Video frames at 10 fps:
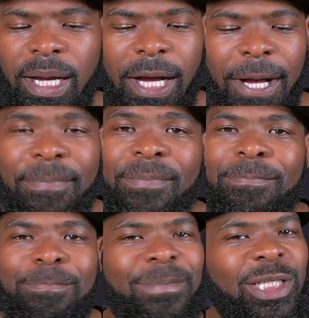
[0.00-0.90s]

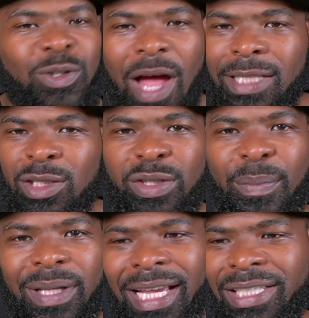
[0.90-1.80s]
the trials and
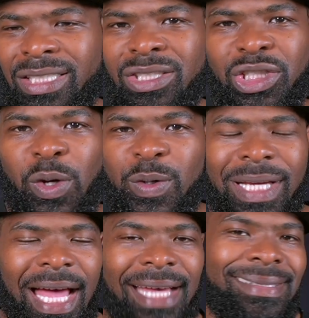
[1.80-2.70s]
tribulations, show you
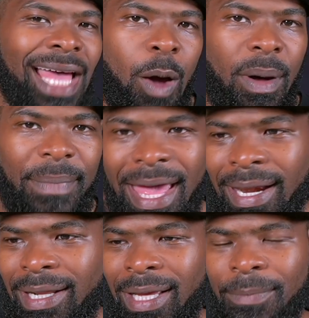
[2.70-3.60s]
guys how I'm
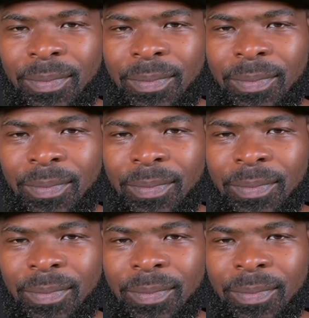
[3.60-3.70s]
editing,